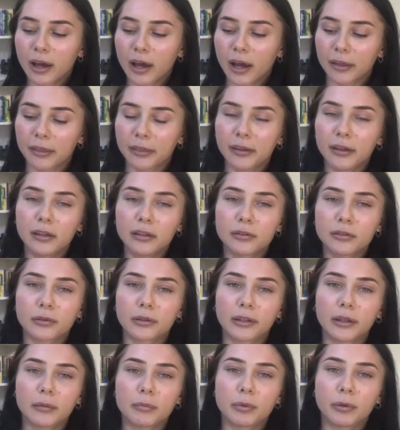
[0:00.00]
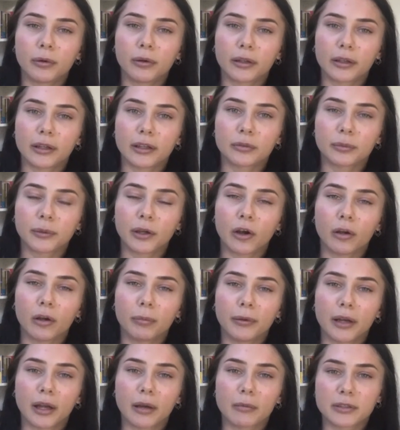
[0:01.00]
I think it's really important as we
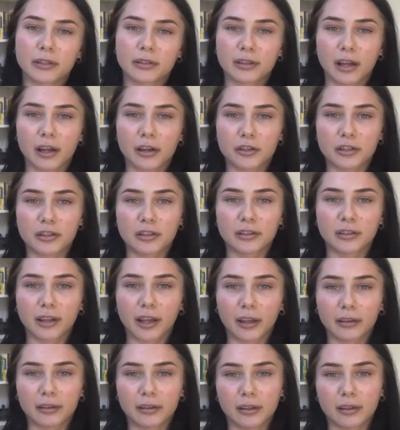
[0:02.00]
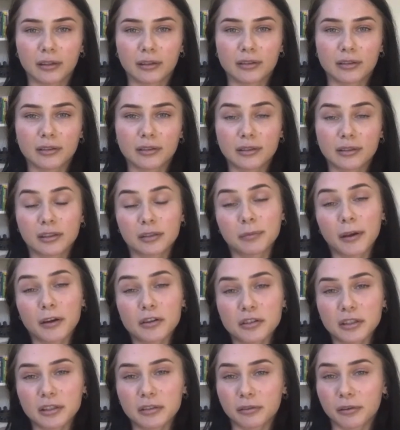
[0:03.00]
open up discussions like this,
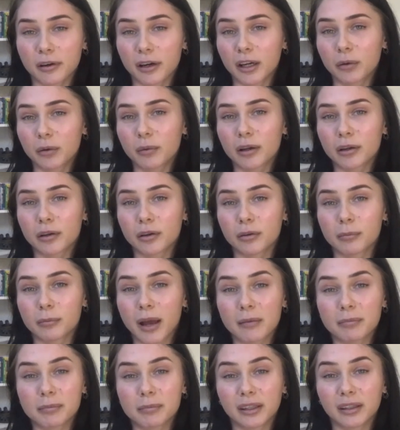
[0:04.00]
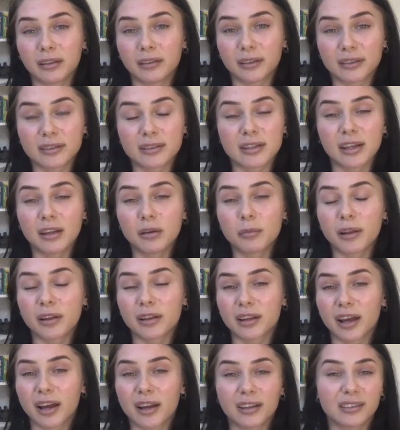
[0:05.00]
especially for anyone who might be listening, whether
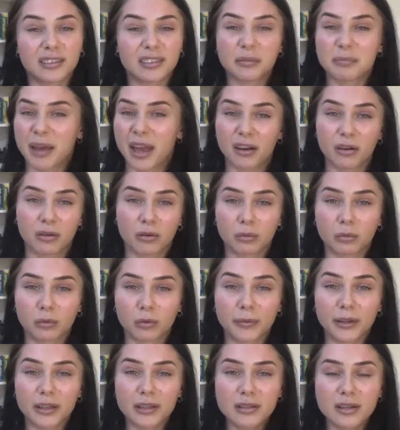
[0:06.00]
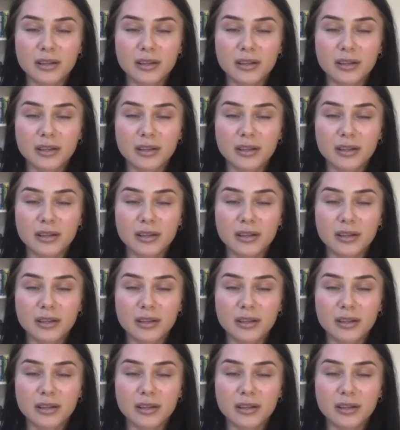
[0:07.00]
that is a man or a woman,